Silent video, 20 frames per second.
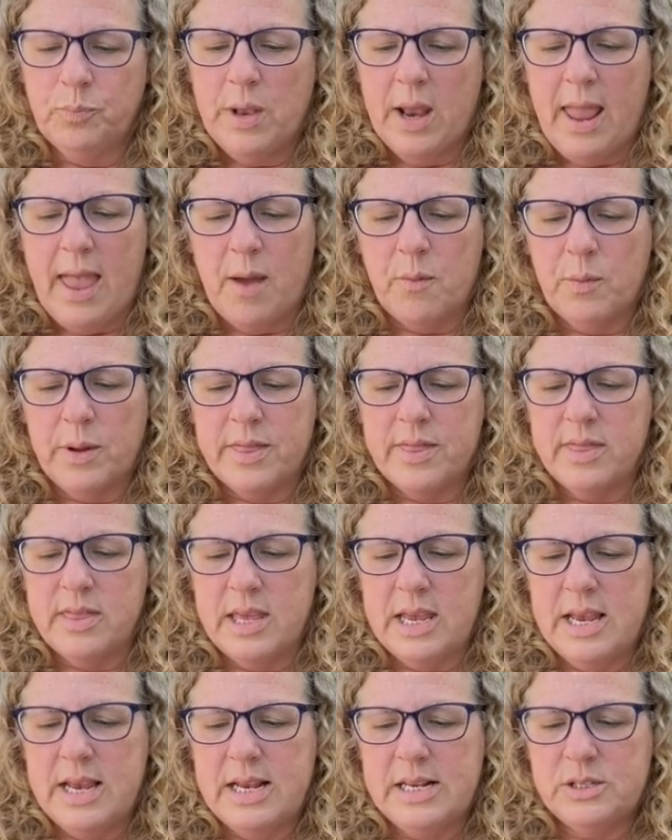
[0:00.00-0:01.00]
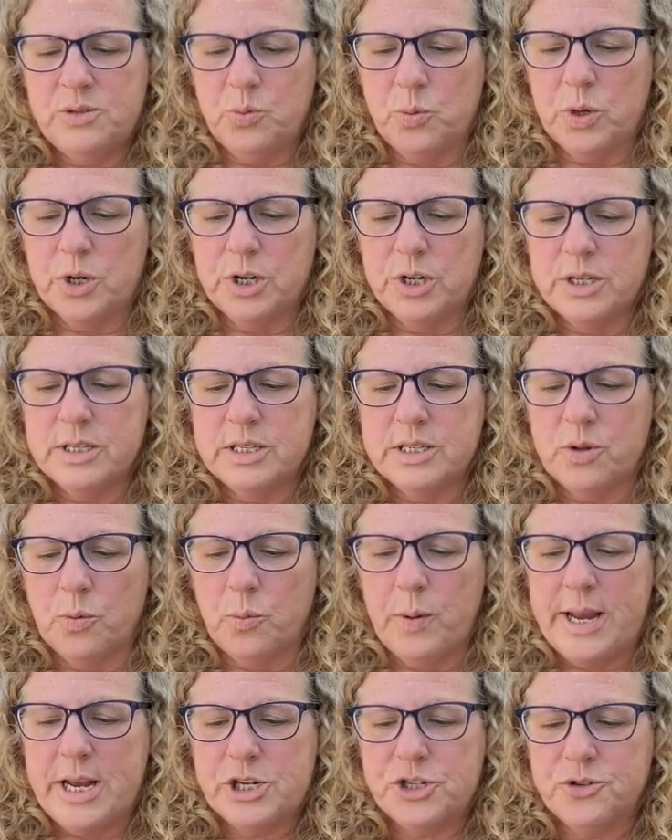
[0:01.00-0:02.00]
And with these words, the
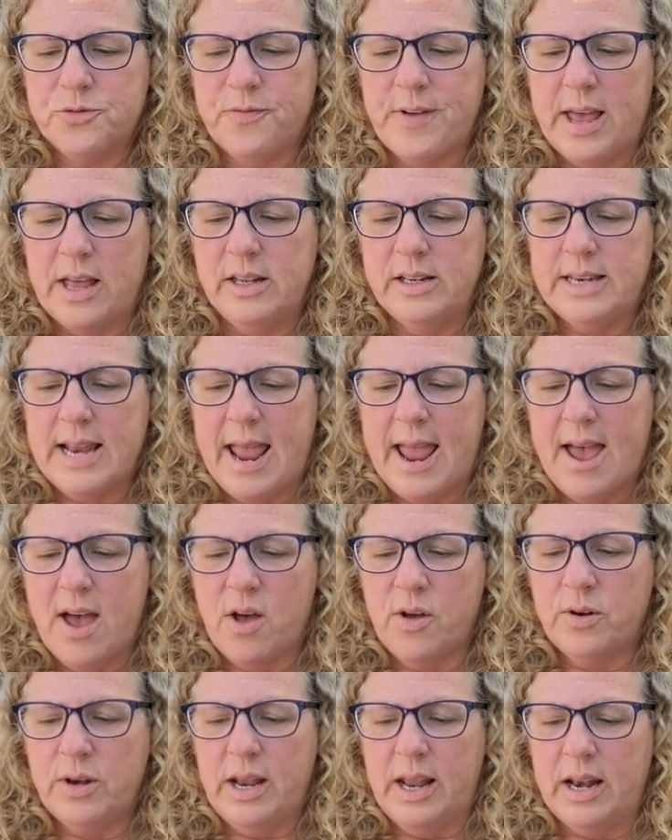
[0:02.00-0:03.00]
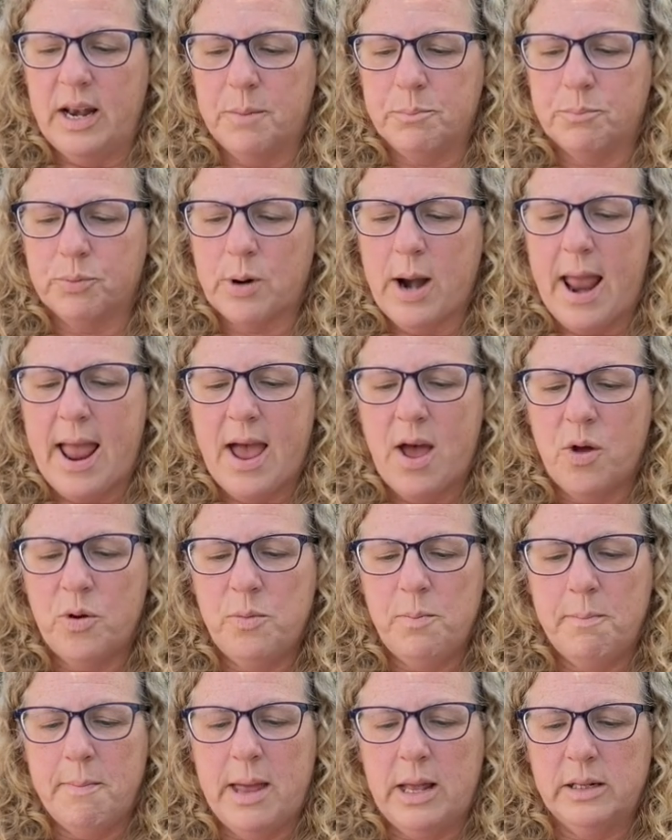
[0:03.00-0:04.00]
witch fell down in a
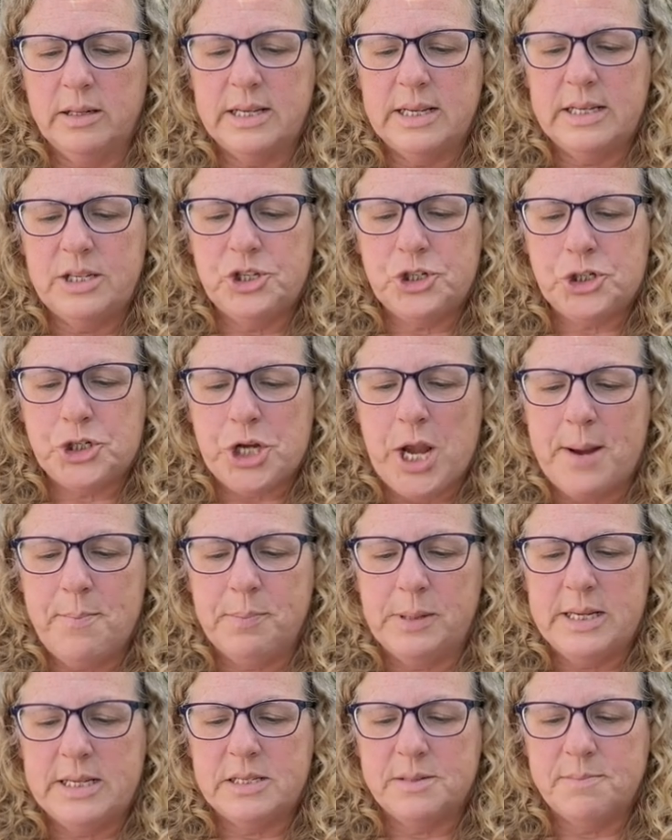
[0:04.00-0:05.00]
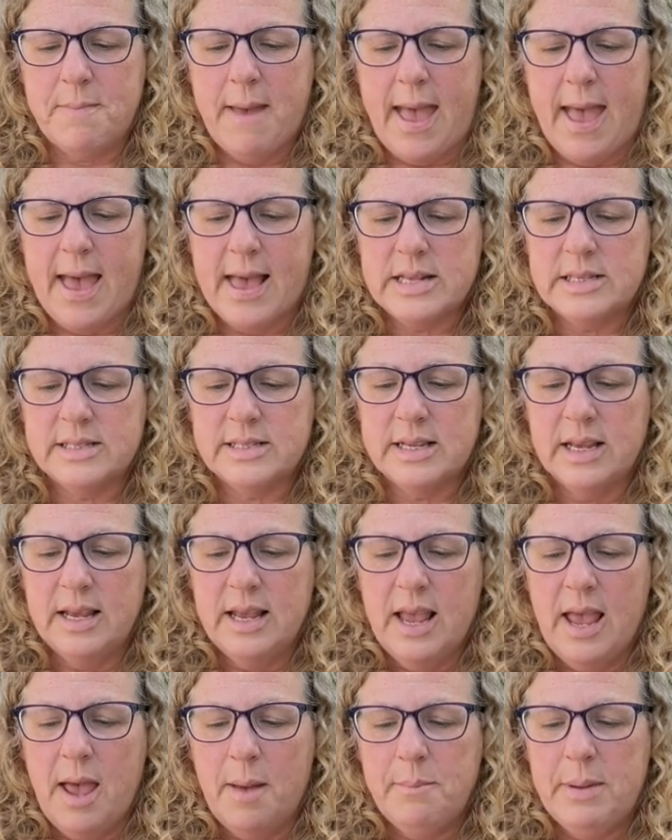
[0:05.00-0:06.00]
brown, melted, shapeless mass
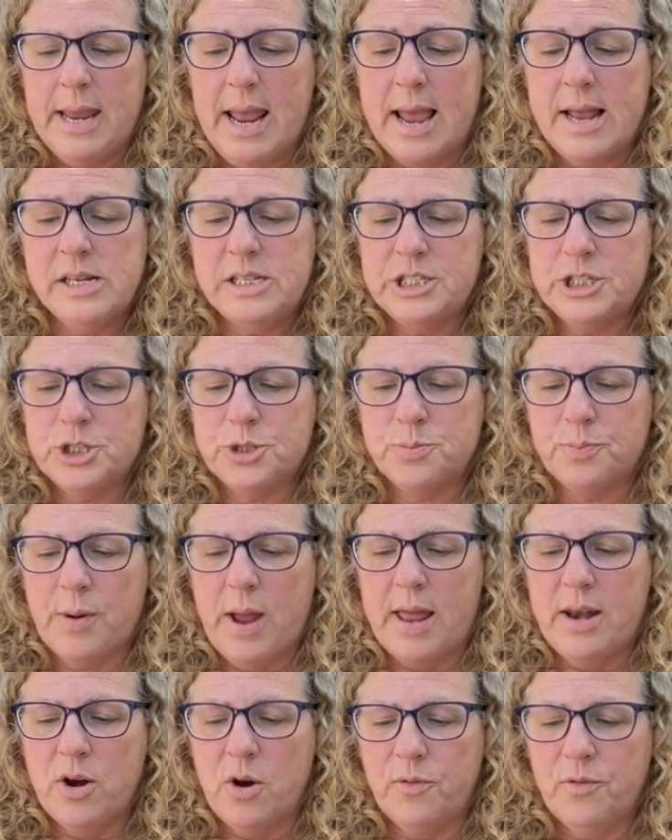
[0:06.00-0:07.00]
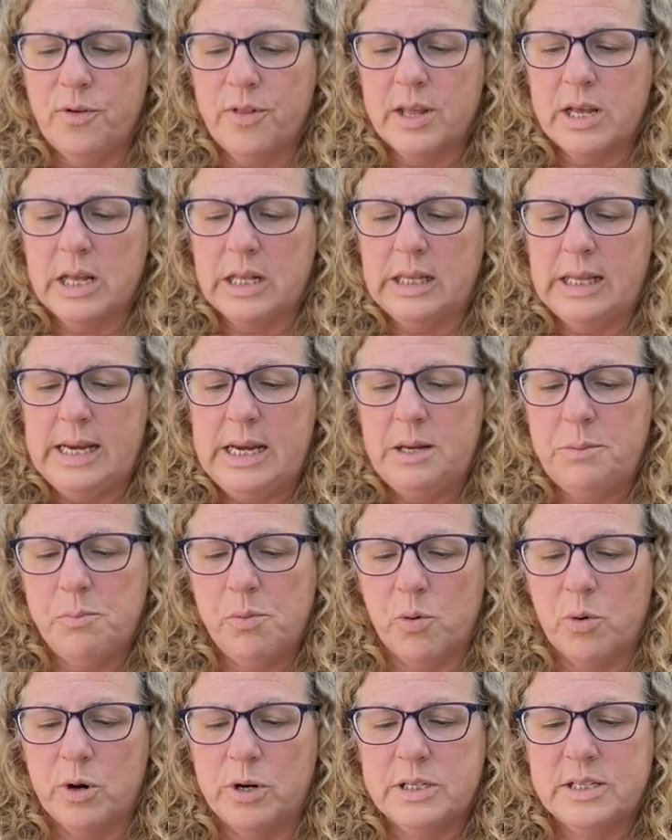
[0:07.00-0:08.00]
and began to spread over the clean
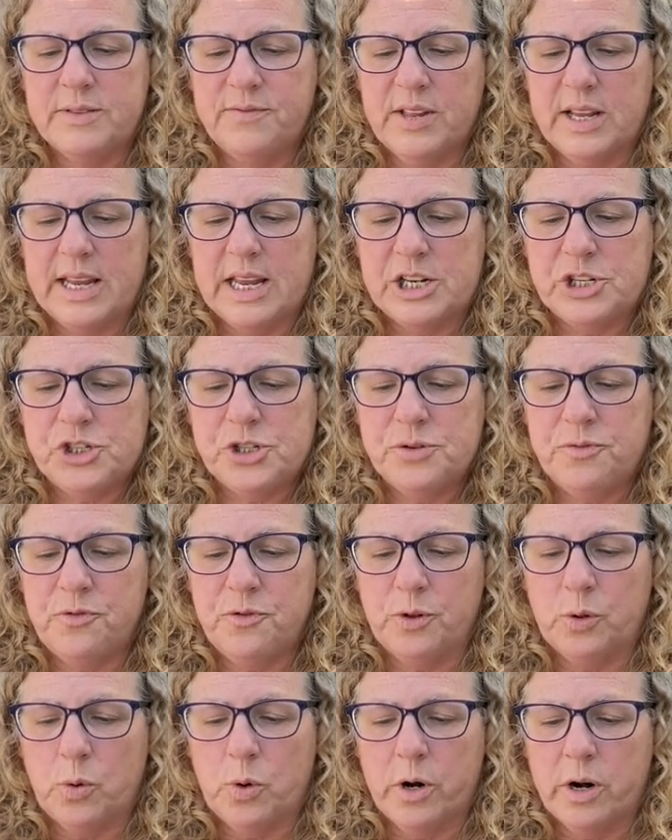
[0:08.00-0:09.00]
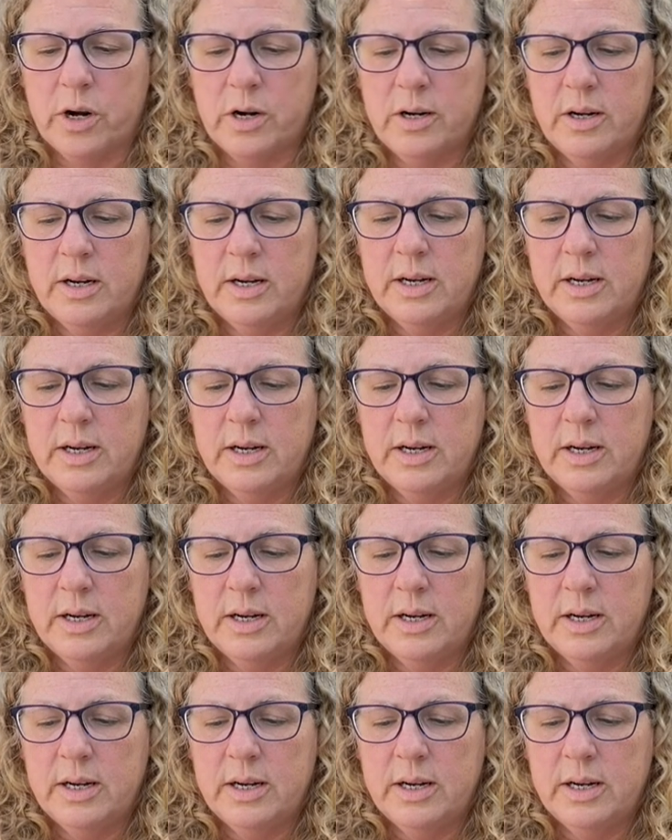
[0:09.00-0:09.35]
boards of the kitchen floor.